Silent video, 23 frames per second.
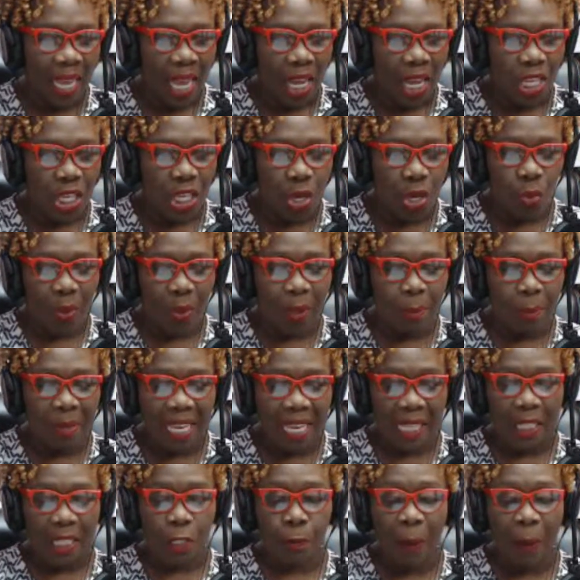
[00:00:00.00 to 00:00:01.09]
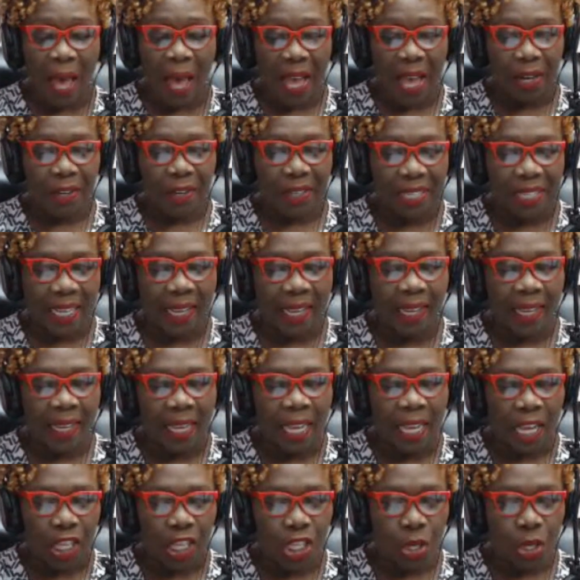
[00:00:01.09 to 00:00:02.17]
You will be inspired.
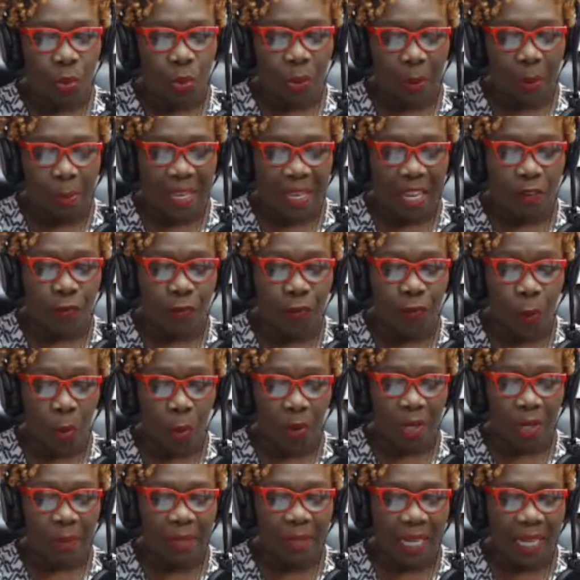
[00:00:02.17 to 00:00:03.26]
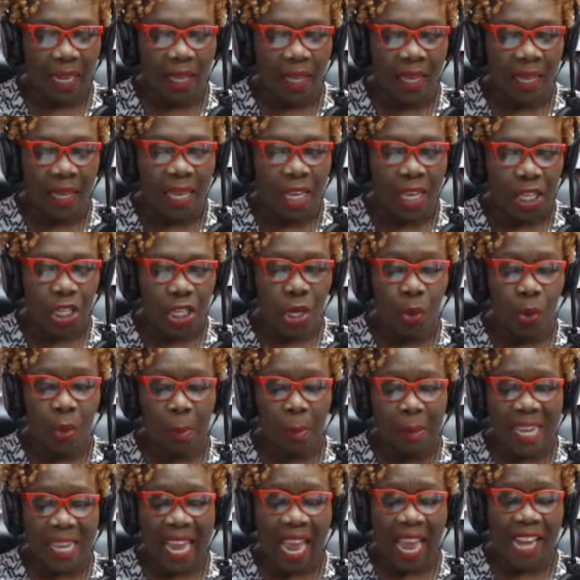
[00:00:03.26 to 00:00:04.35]
You will be informed. You will
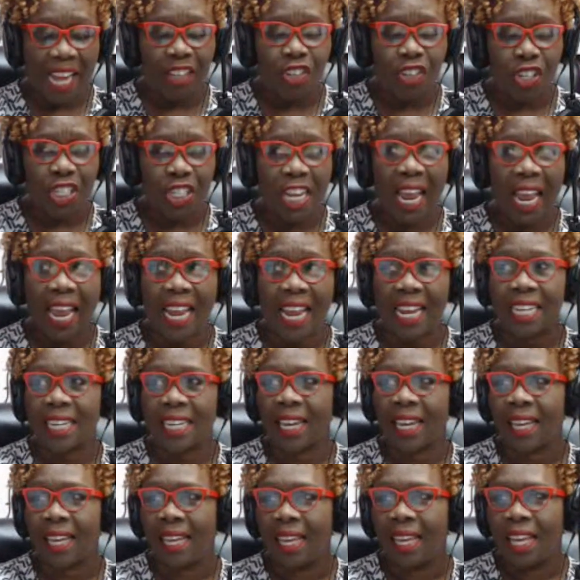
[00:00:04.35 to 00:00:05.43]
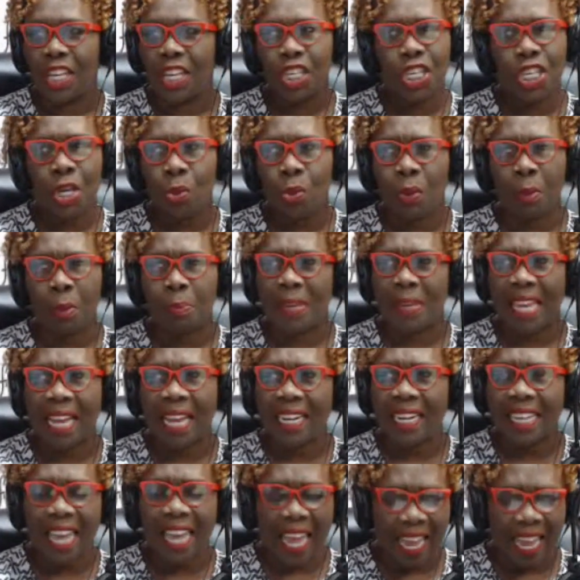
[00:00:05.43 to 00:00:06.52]
be entertained. You will be
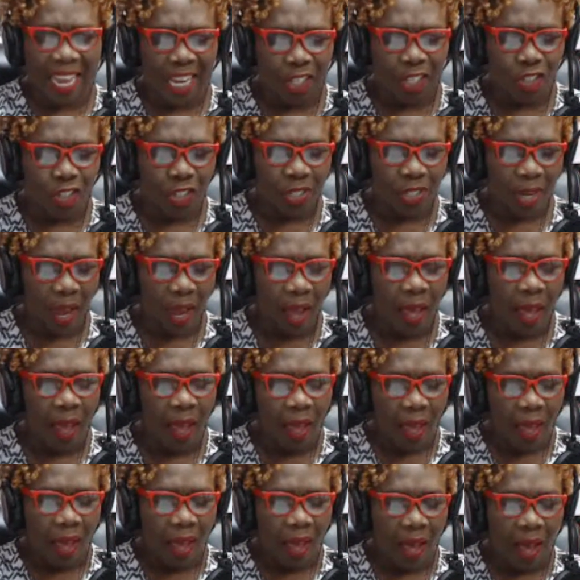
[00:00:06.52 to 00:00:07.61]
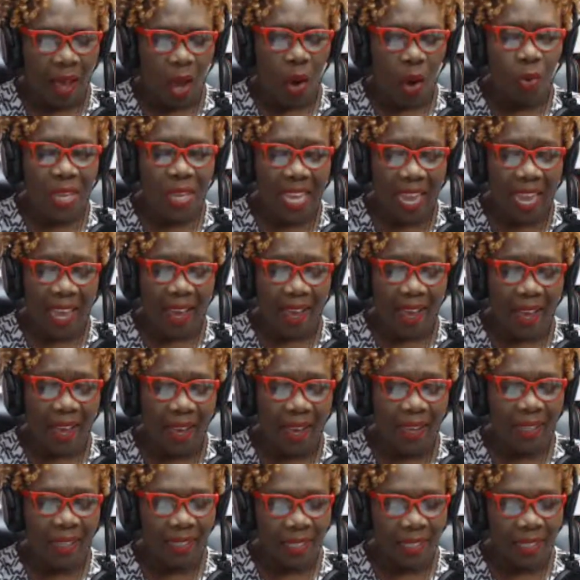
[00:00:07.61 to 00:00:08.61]
engaged. Oh, yeah.